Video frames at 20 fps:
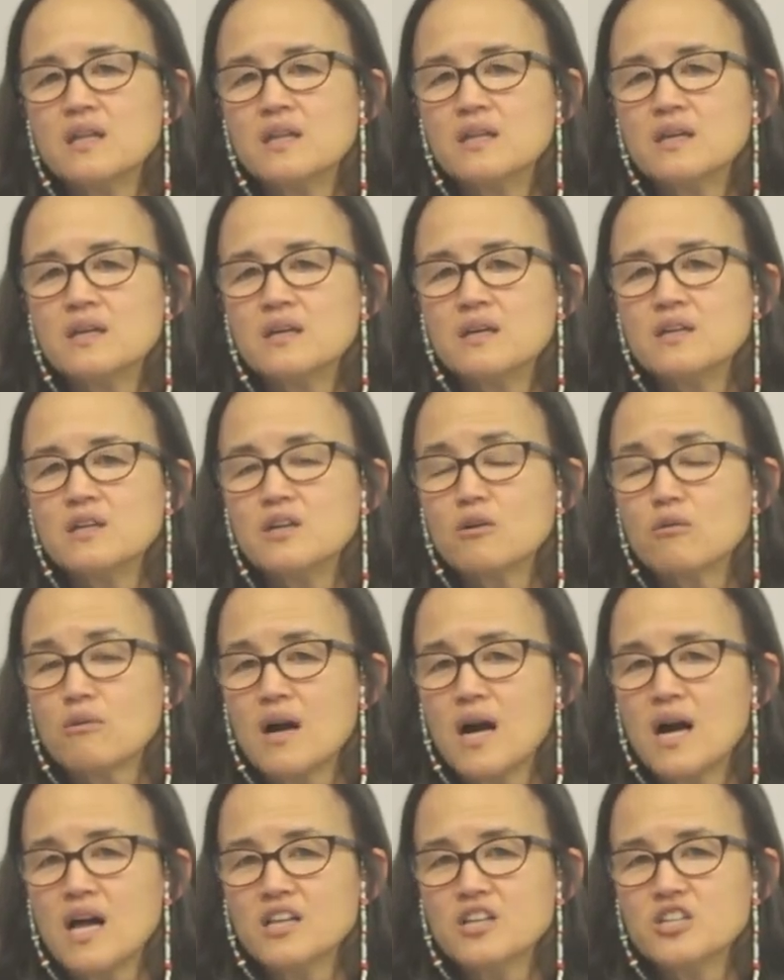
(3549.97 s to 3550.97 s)
The
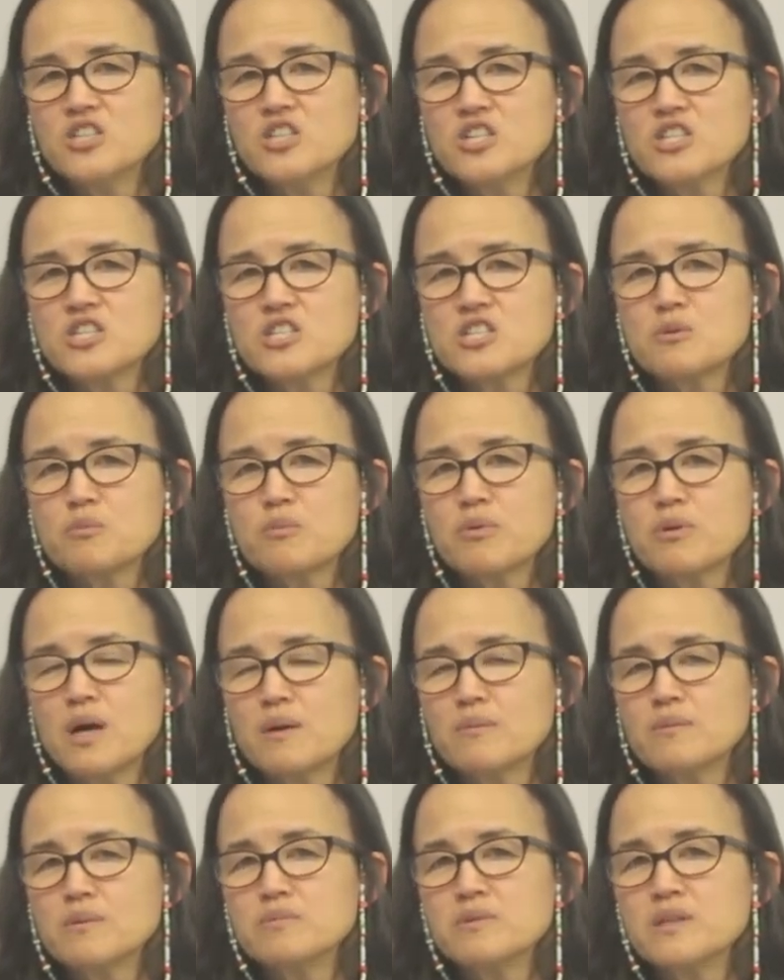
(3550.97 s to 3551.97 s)
urologist
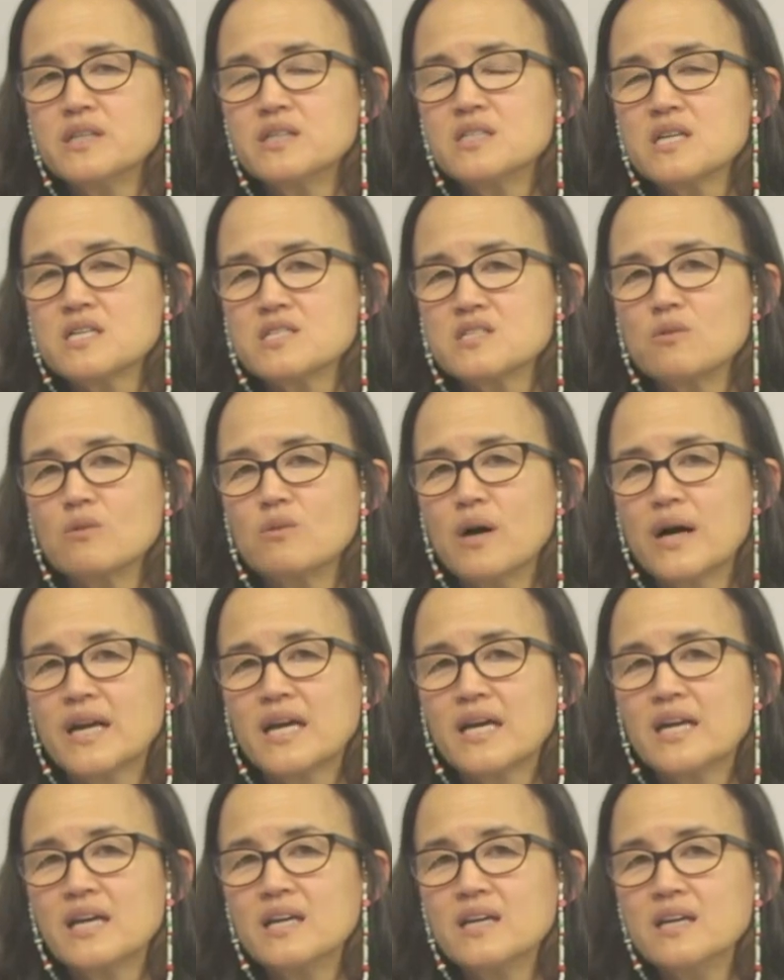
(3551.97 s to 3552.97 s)
probably doesn't want to